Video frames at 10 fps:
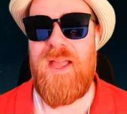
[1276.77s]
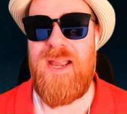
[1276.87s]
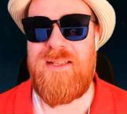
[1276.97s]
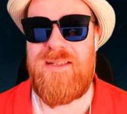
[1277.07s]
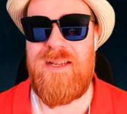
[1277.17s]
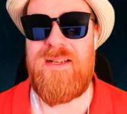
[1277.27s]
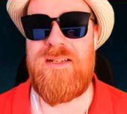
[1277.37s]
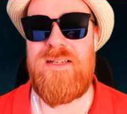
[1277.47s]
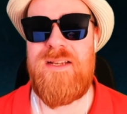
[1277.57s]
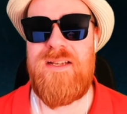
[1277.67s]
I
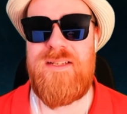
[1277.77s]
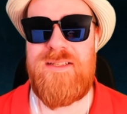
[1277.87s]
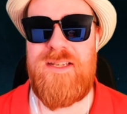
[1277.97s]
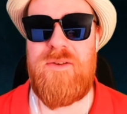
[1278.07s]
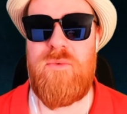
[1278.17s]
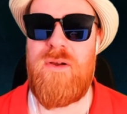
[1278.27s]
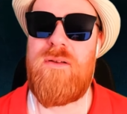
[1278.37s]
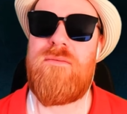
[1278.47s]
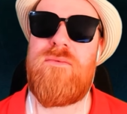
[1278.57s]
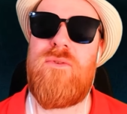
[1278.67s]
didn't see,
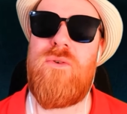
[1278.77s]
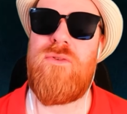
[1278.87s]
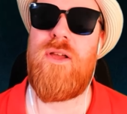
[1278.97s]
well, hold